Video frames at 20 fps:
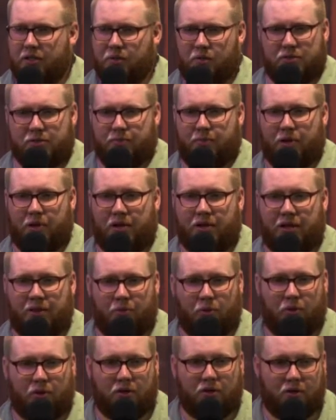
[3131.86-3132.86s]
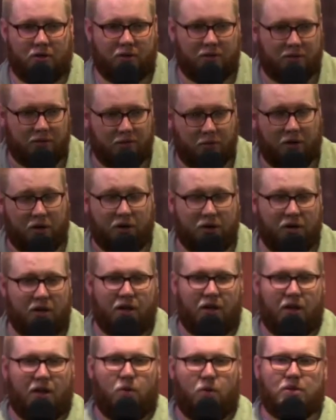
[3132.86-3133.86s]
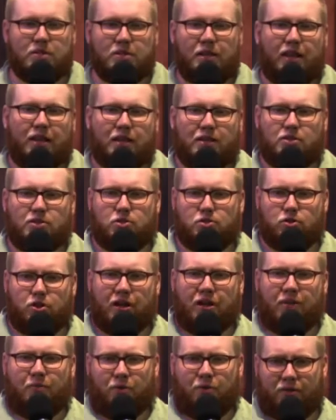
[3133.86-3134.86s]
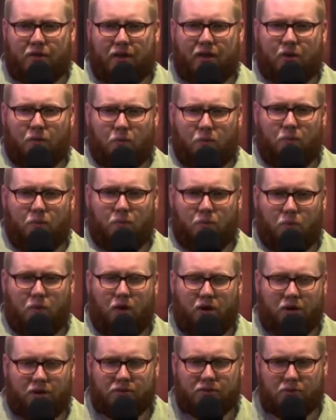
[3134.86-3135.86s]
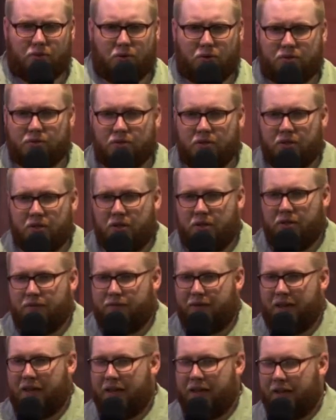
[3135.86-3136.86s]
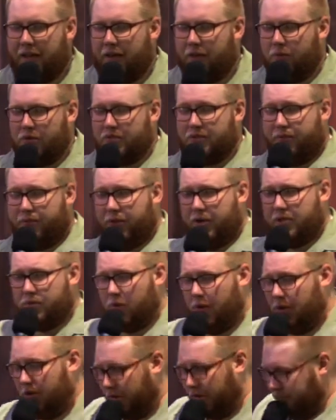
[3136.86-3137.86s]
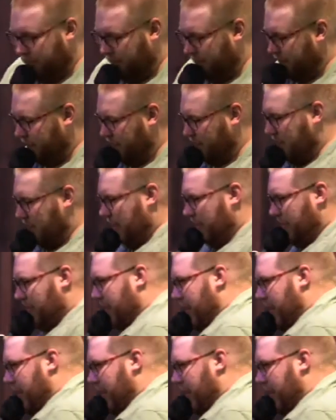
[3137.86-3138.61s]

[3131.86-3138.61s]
wasn't a pond anymore, or it wasn't like a stream with like a water source feeding it. It wasn't fresh water. It